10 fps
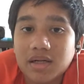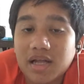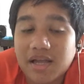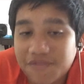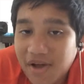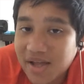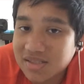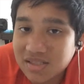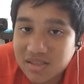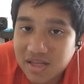If I
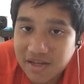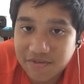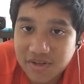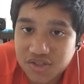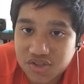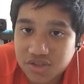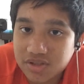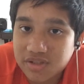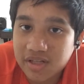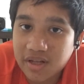had said they had finished
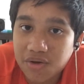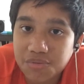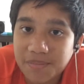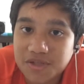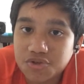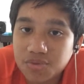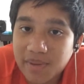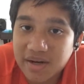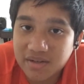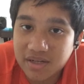3rd, then there would be 2
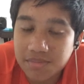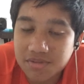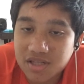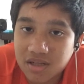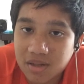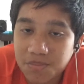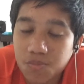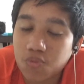better teams than them,